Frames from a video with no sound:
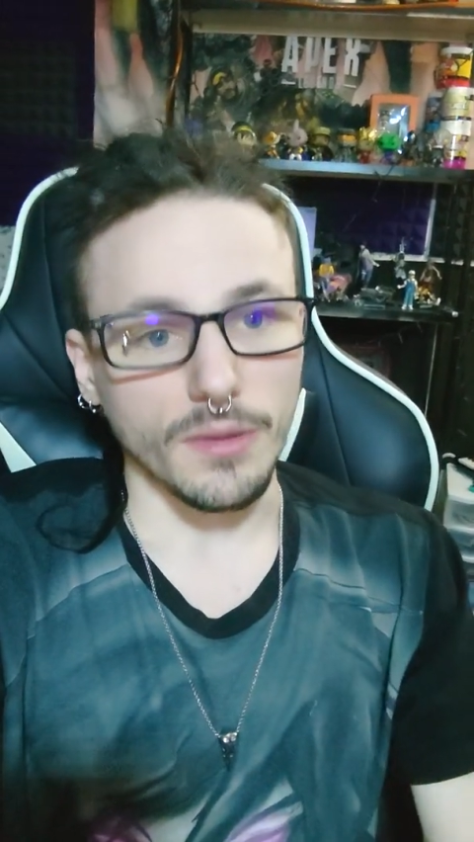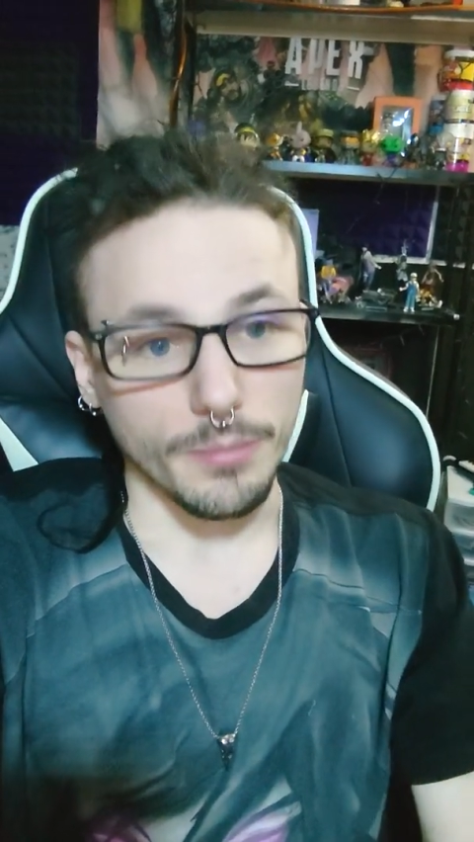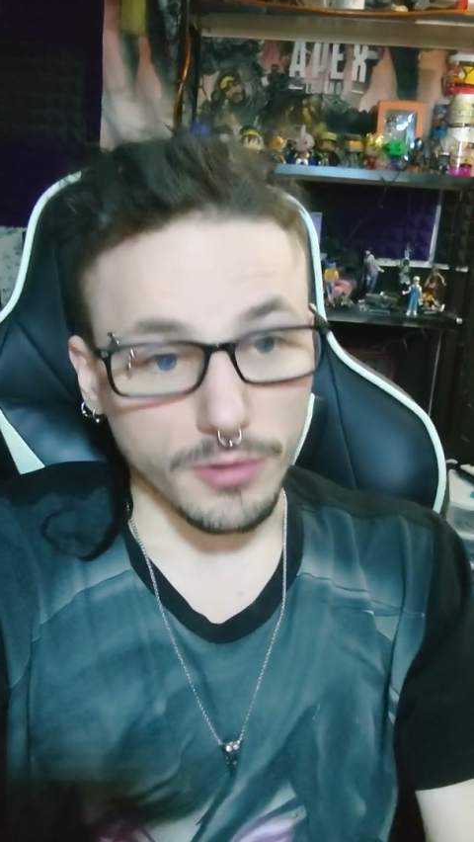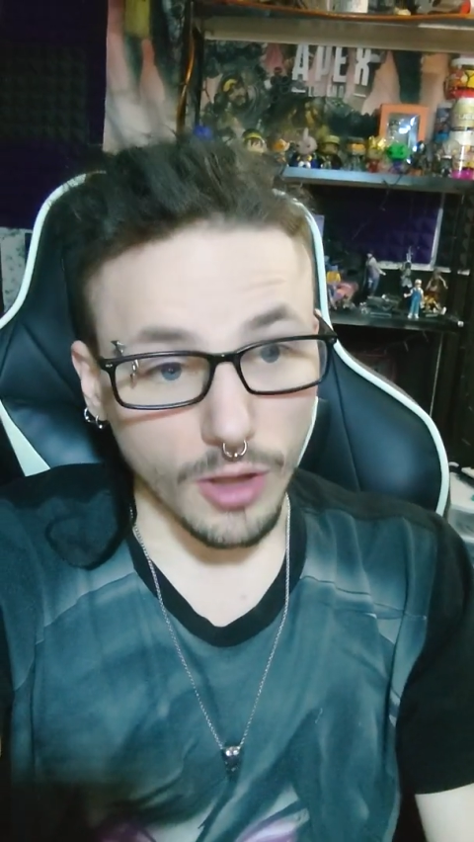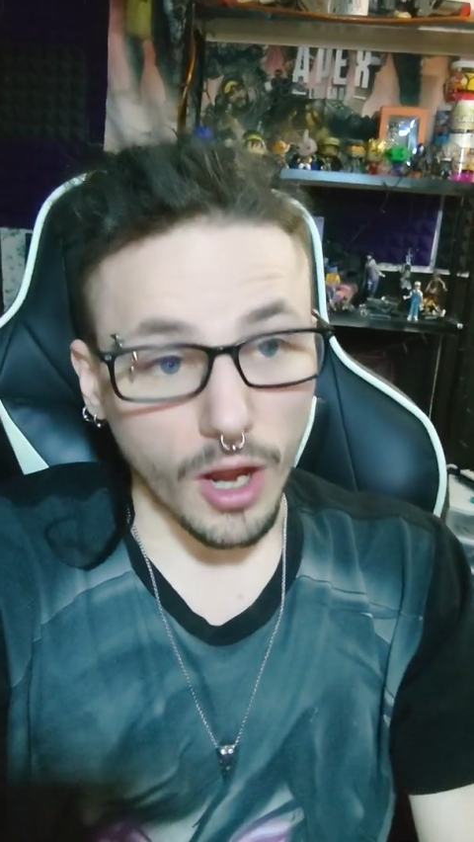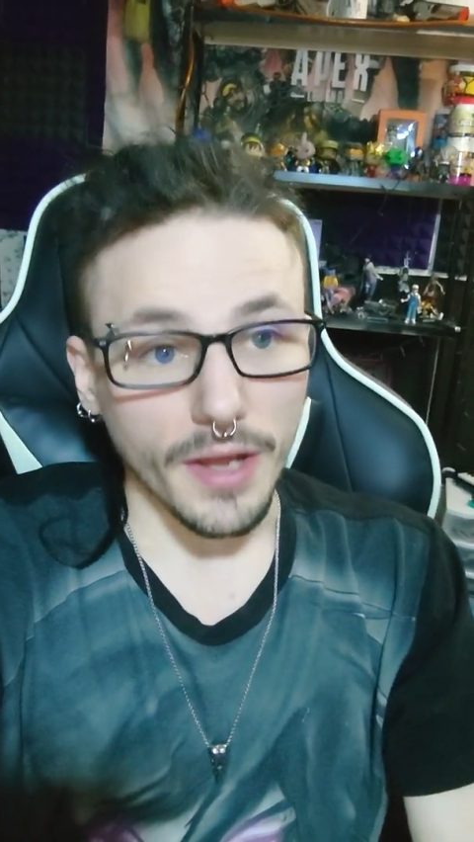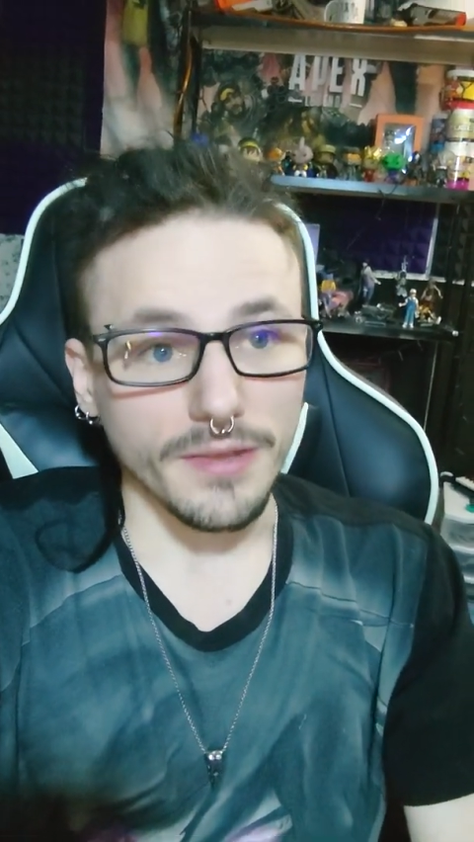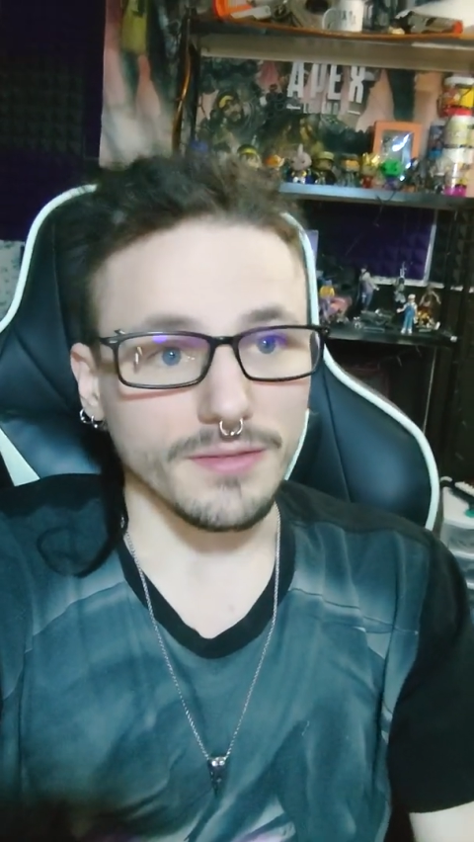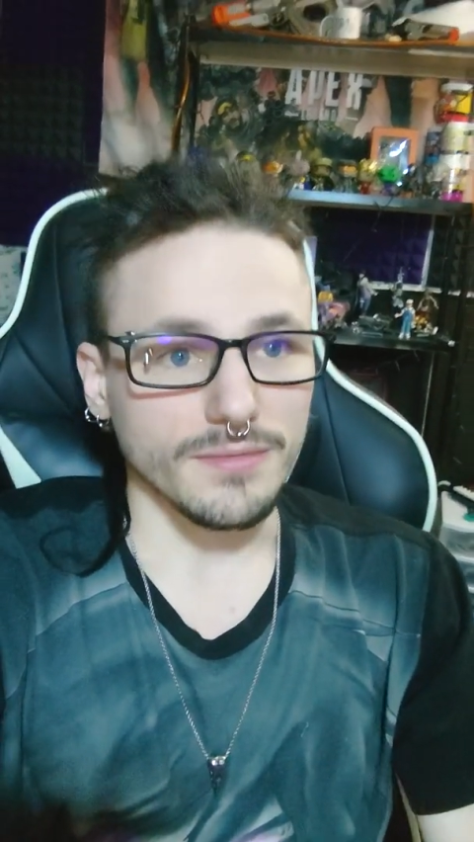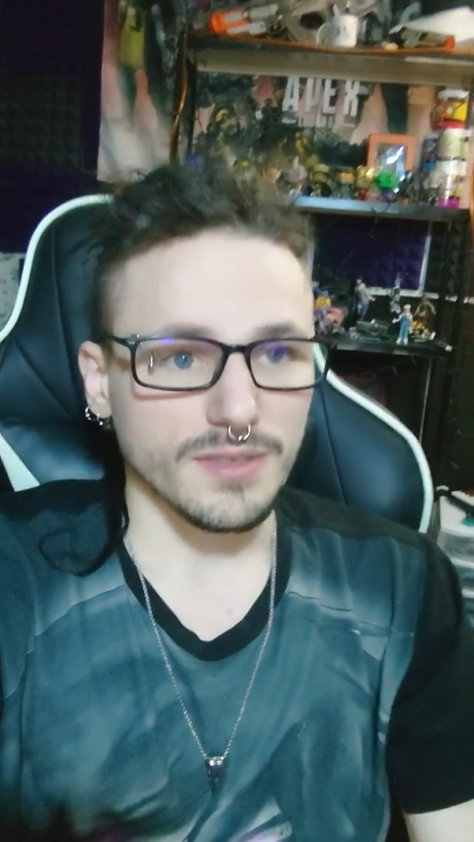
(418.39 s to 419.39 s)
the plot
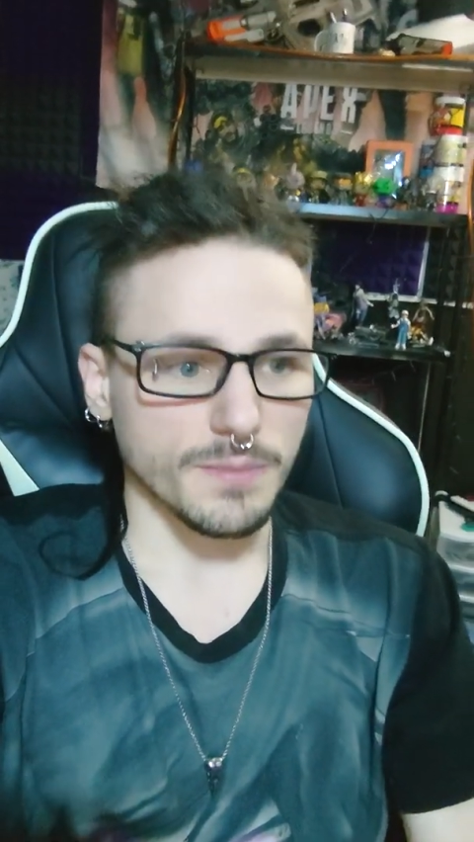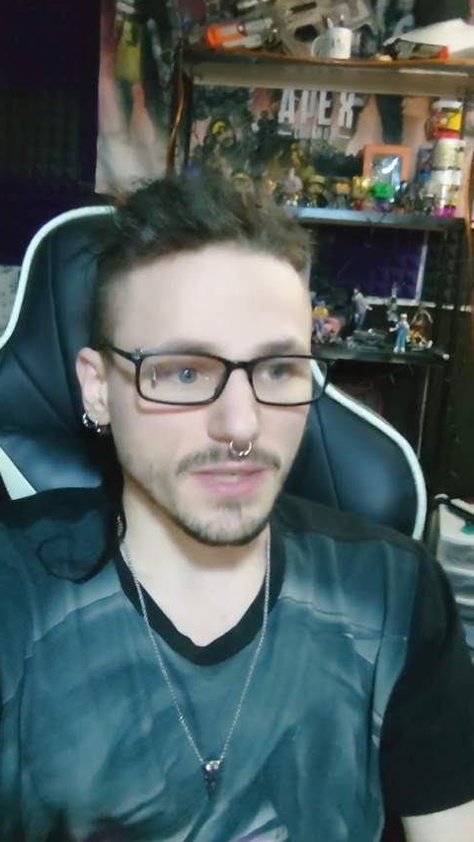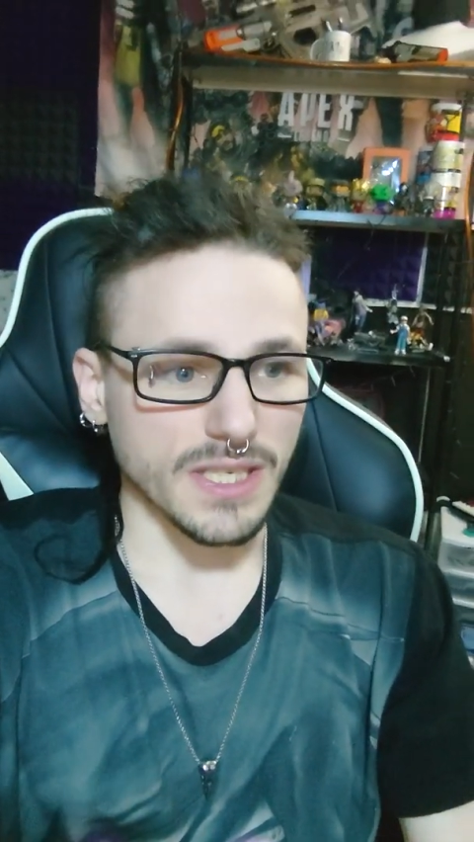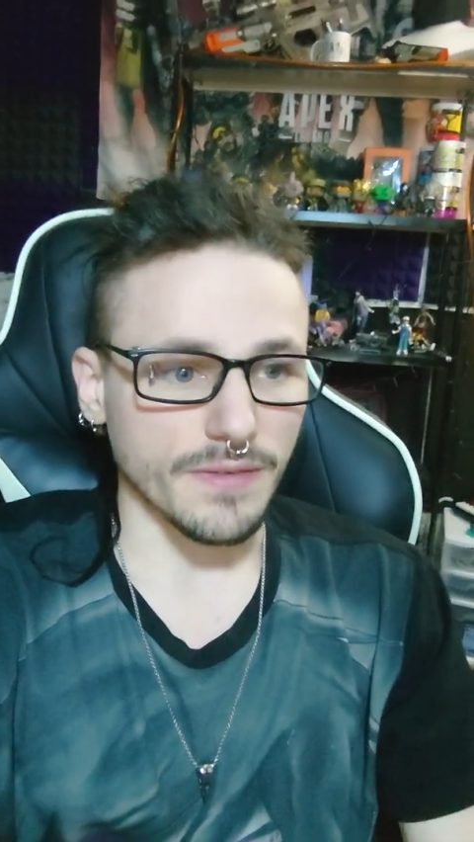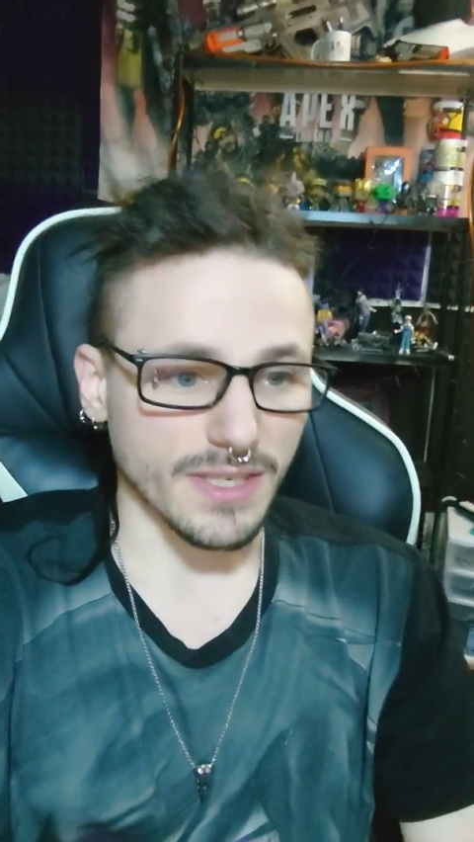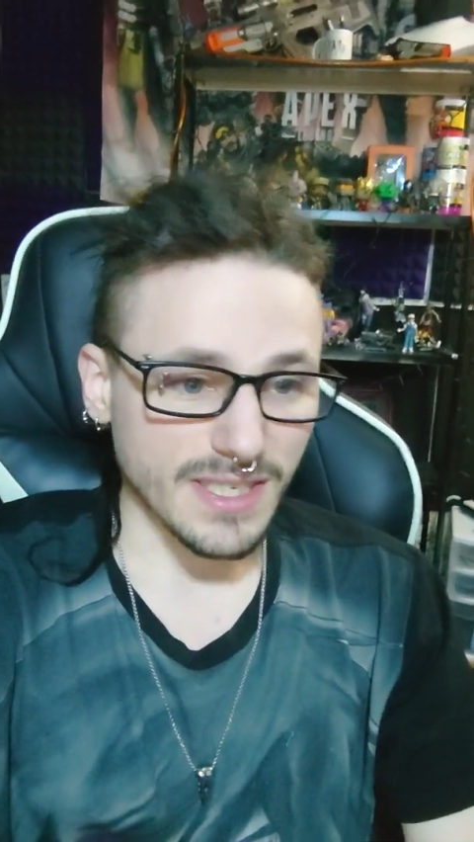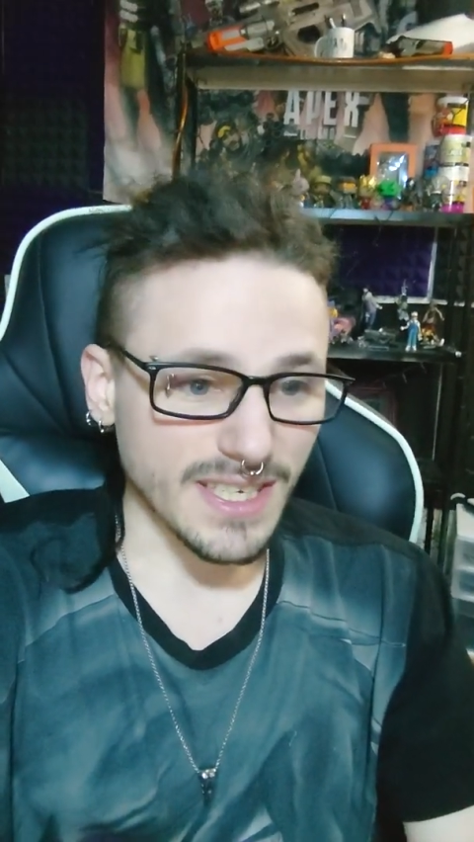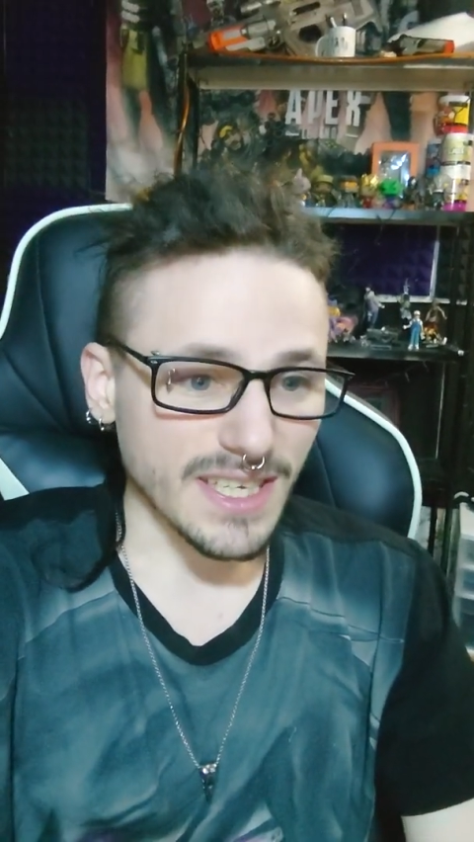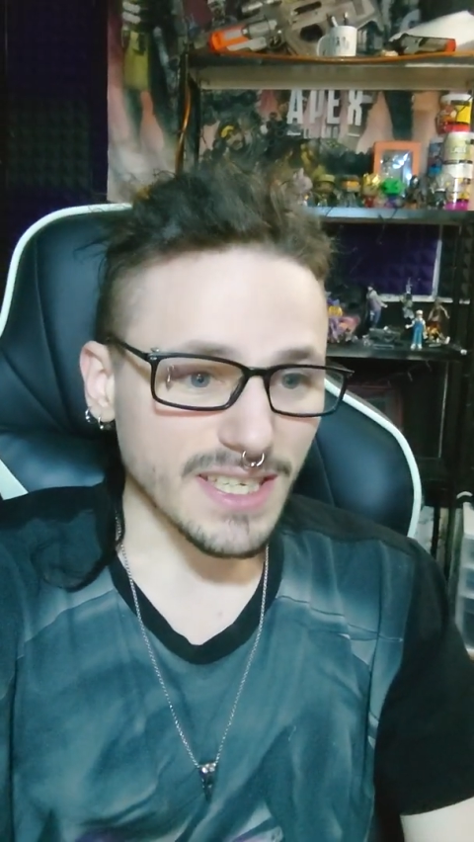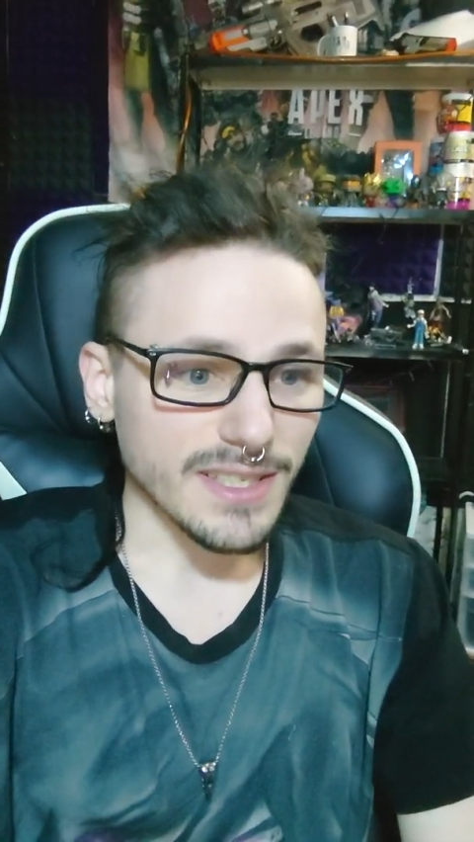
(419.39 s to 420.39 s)
and specific
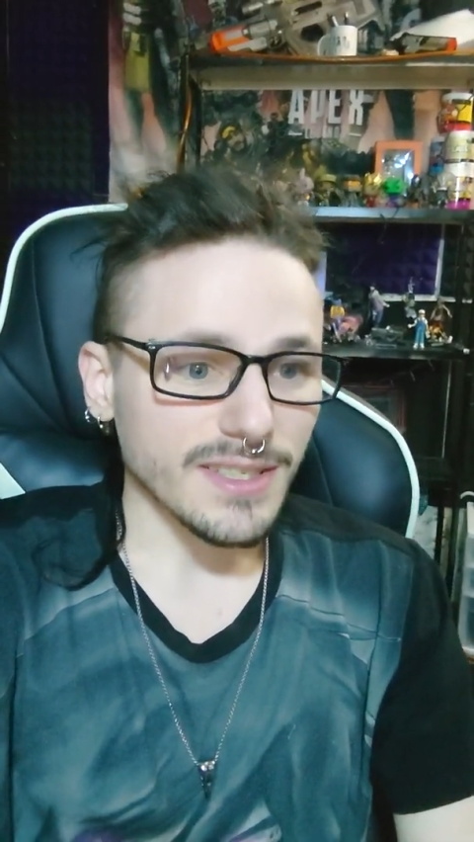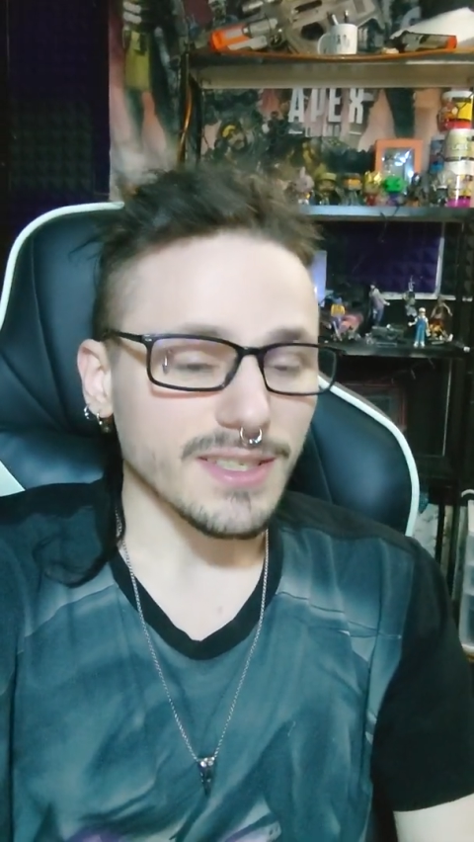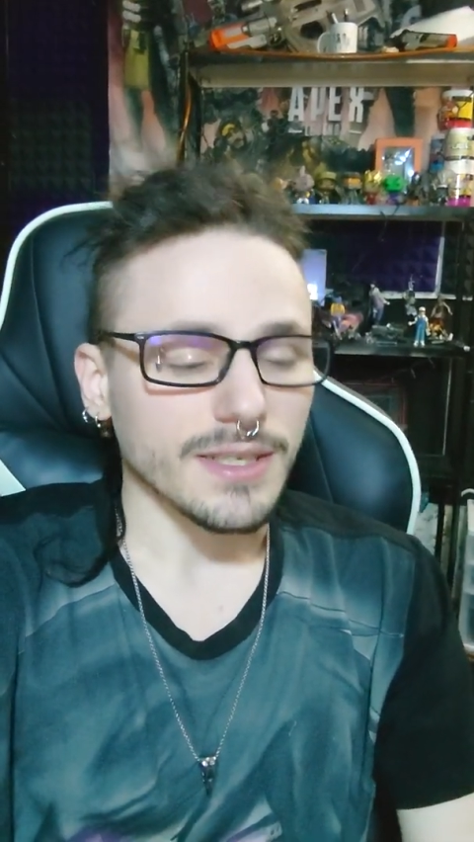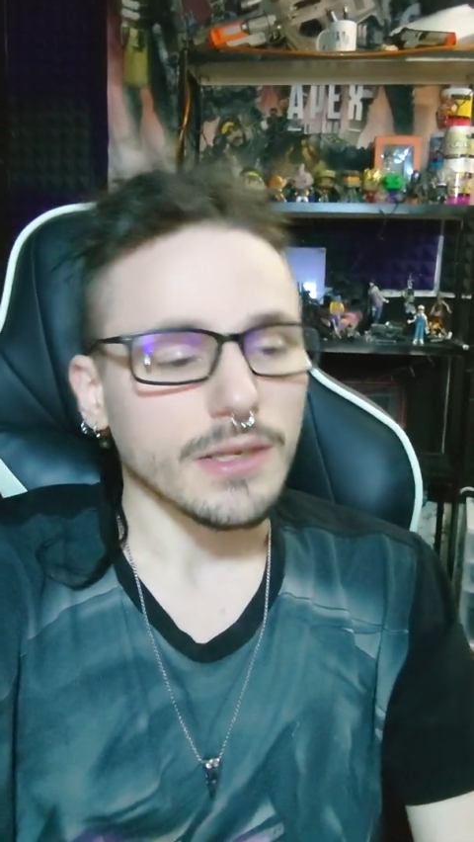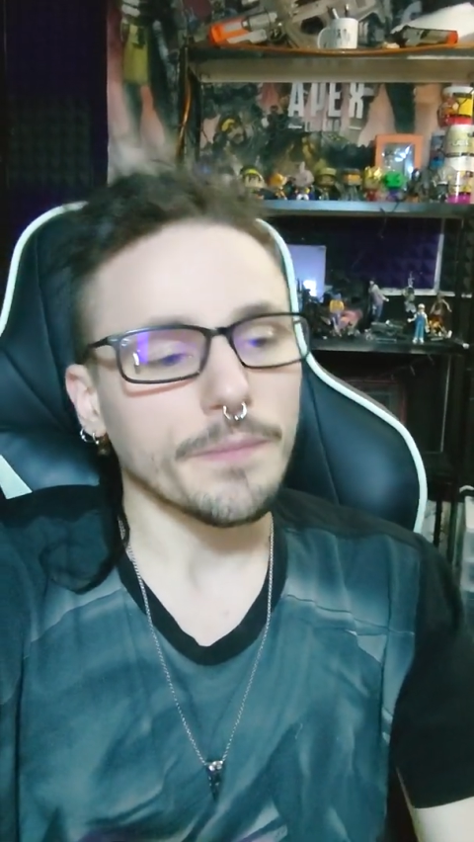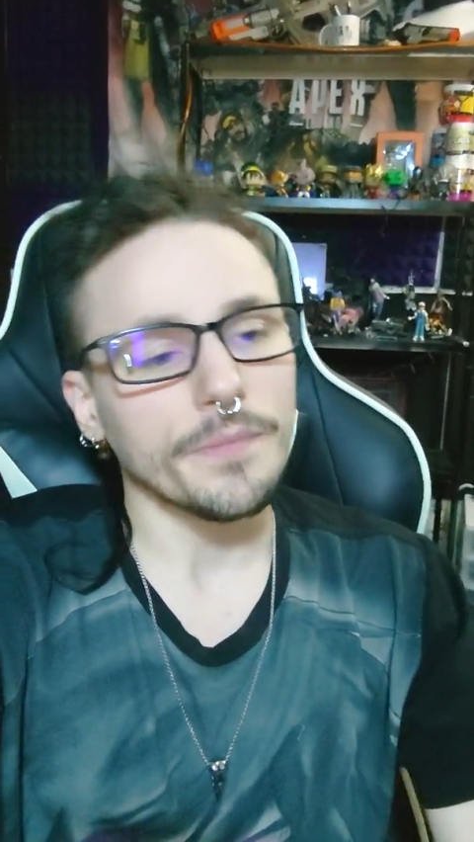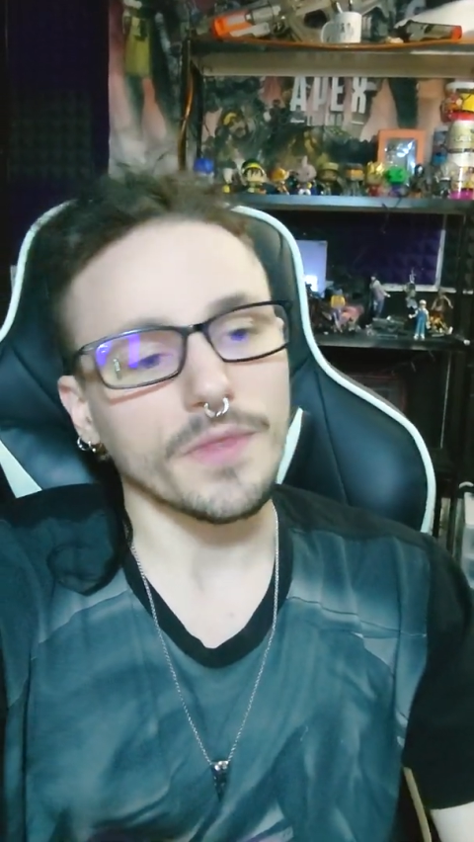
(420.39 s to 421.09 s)
scenes and